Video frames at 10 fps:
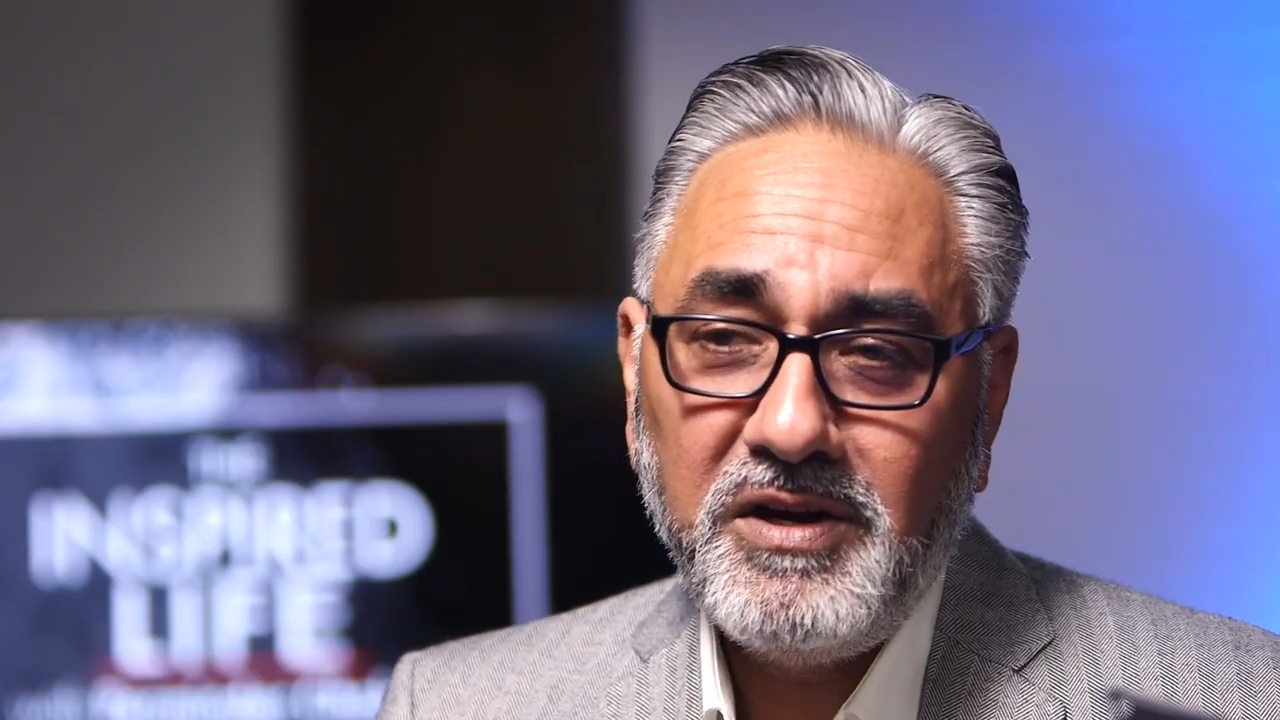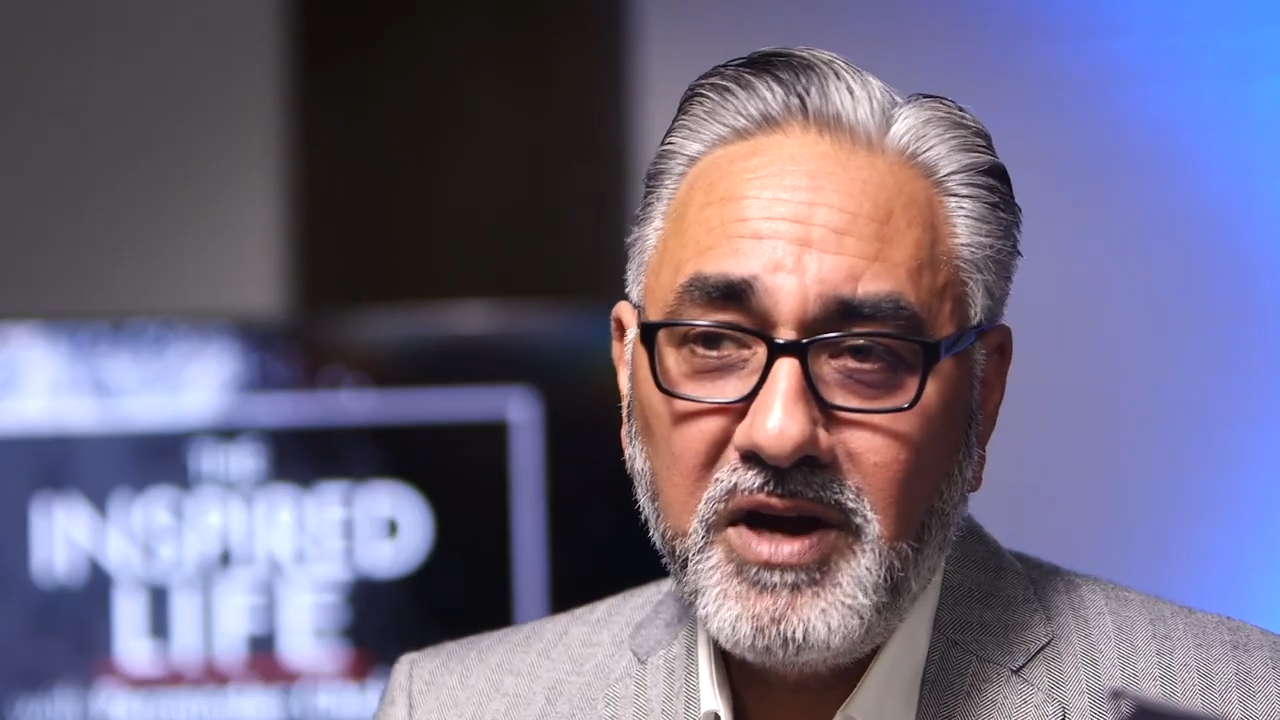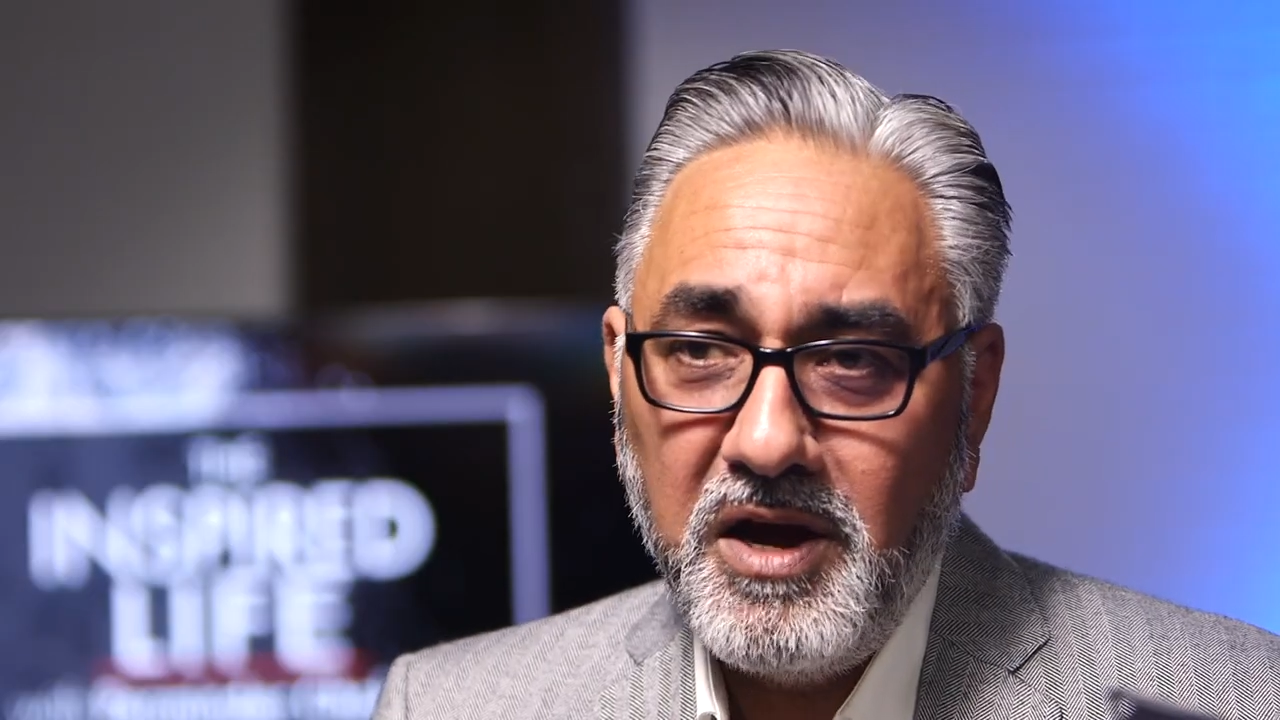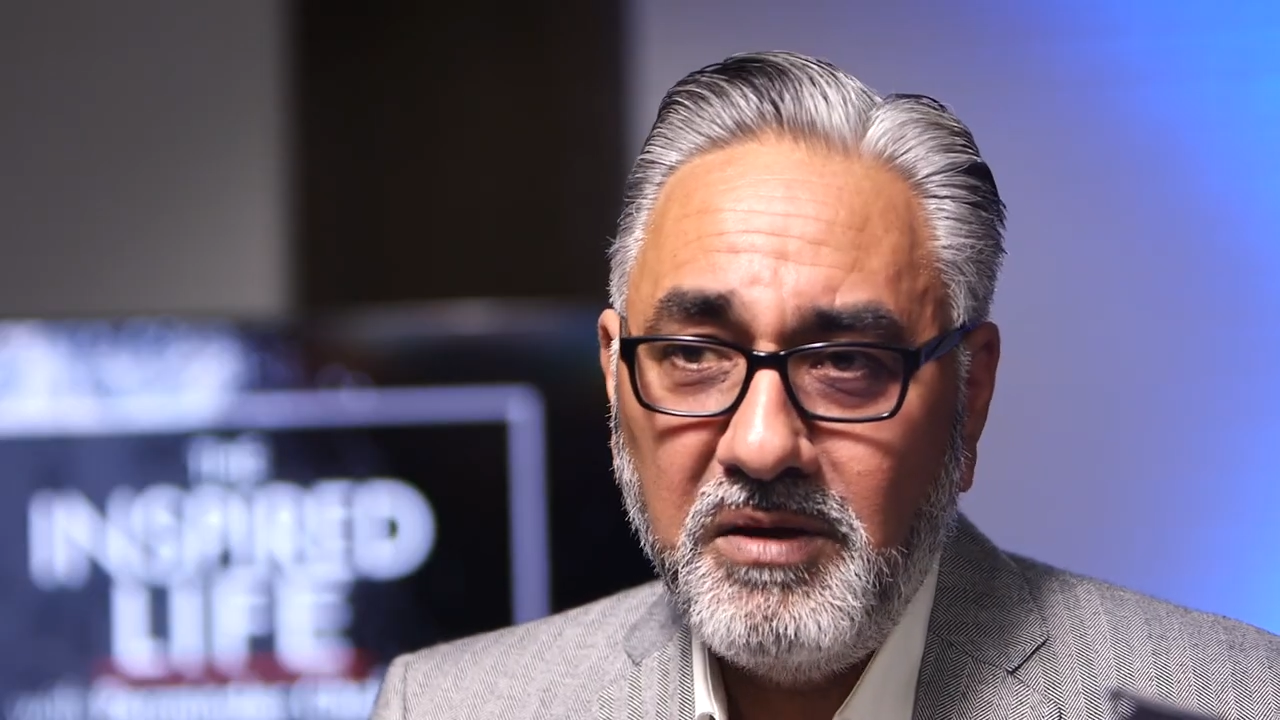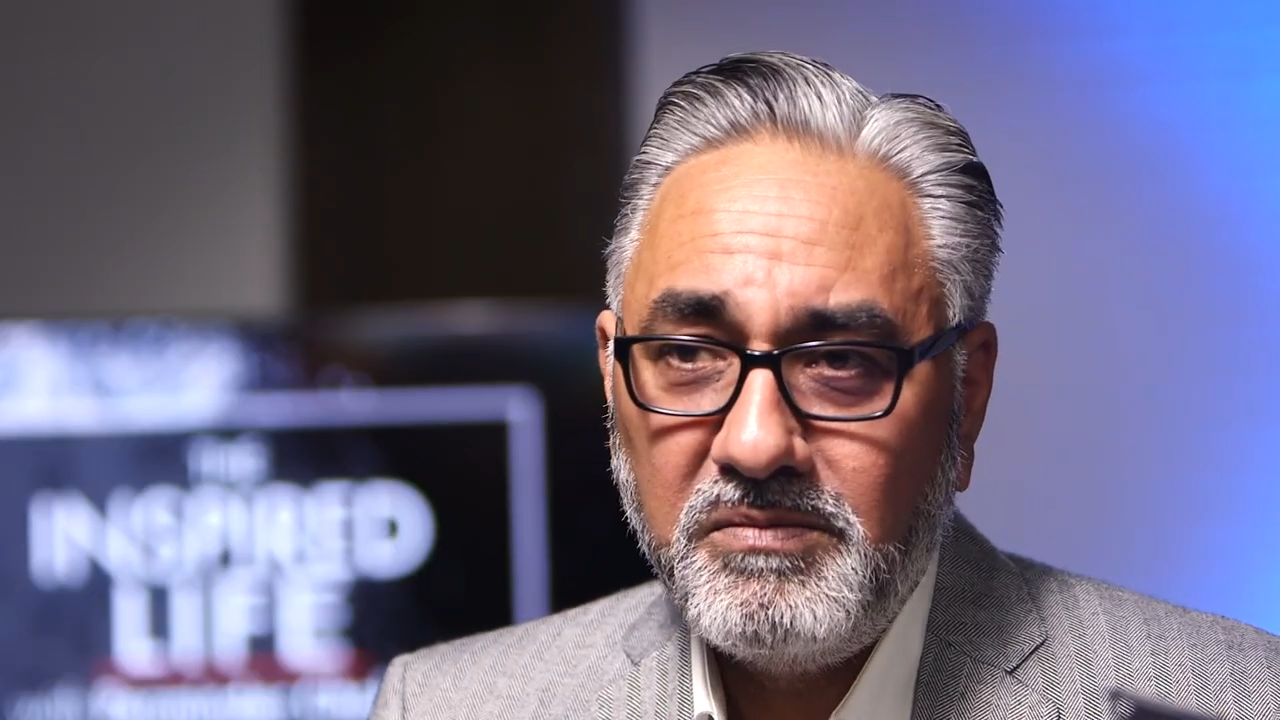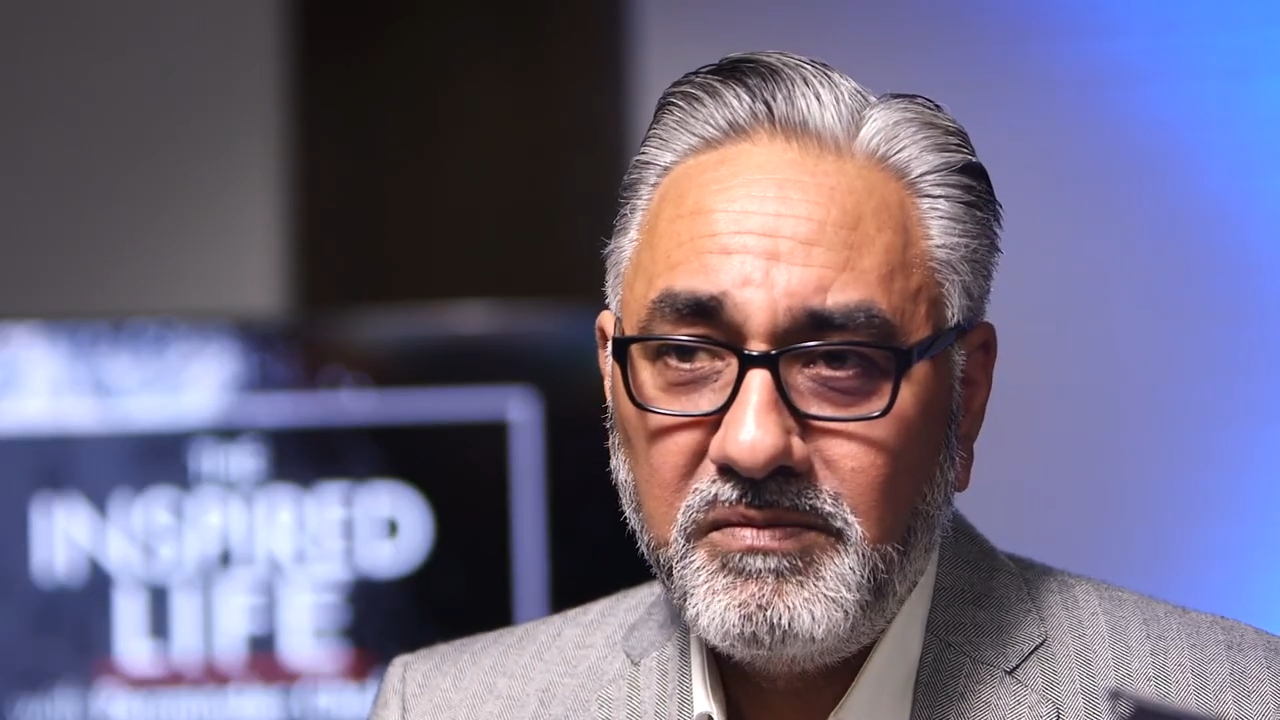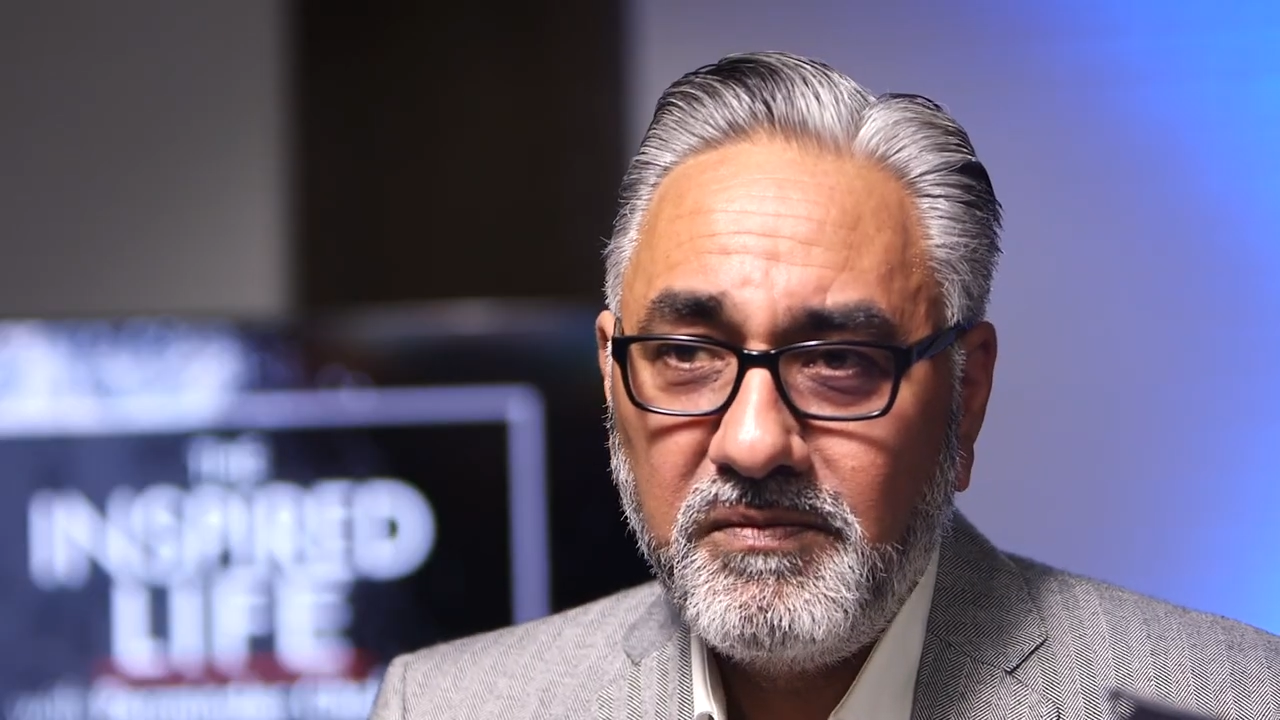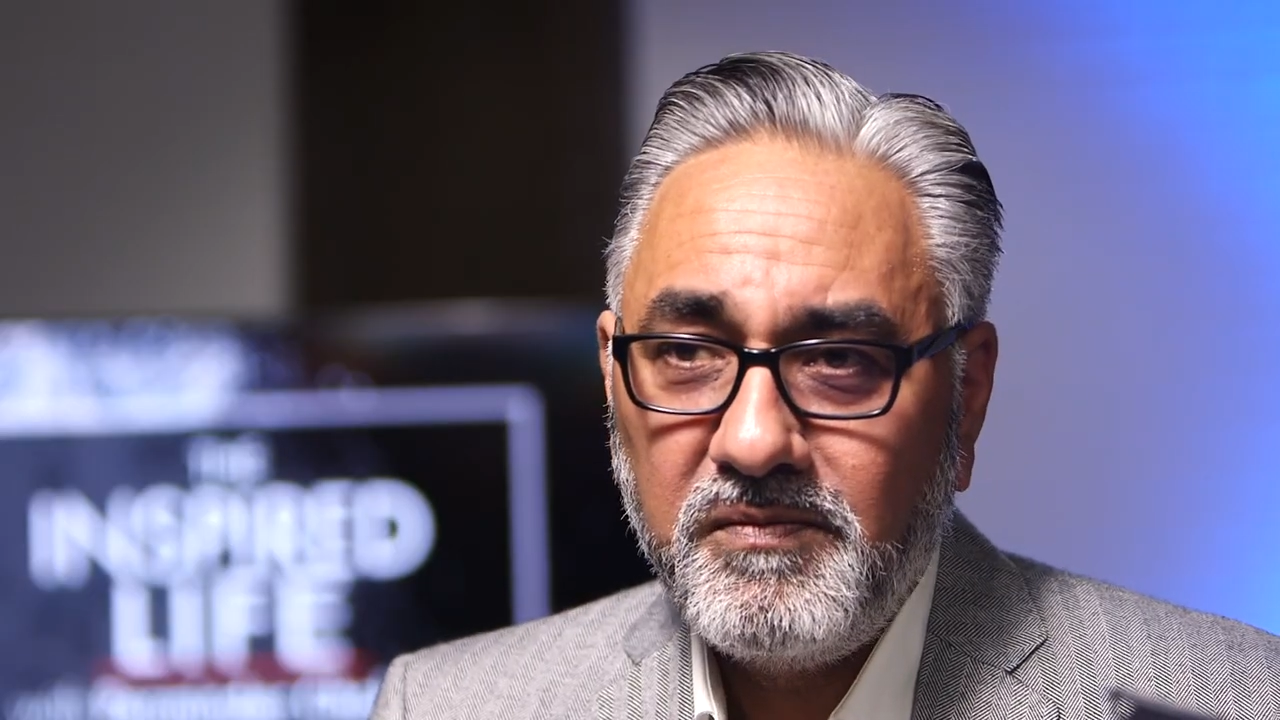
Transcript: time